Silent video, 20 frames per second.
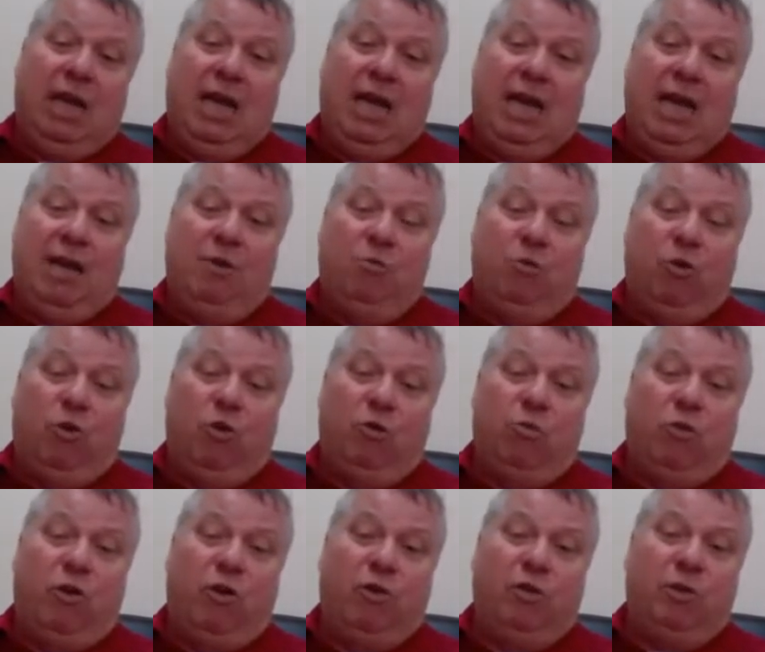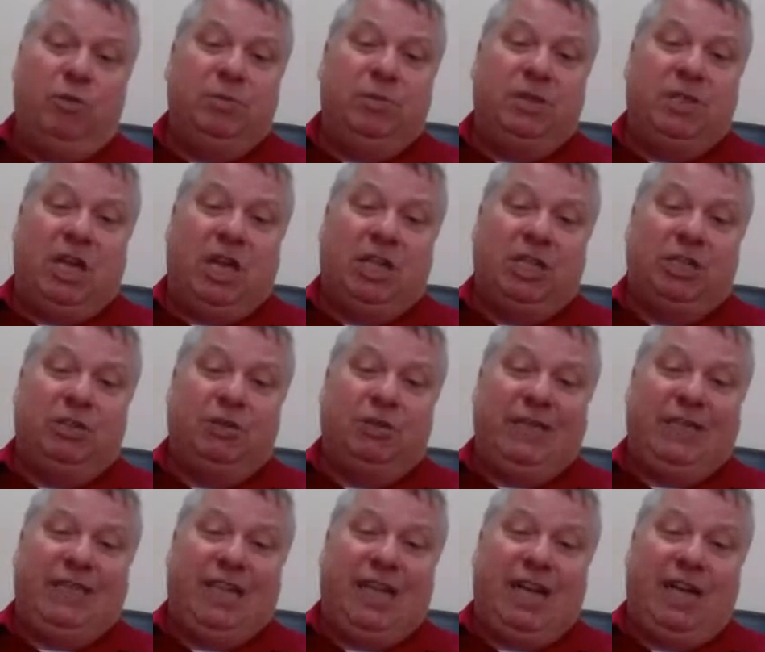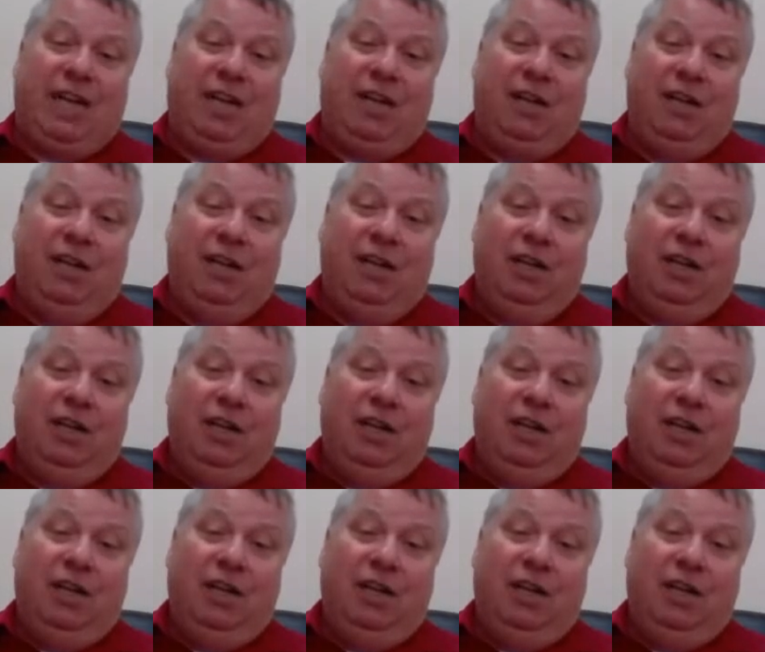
and more of them start to retire,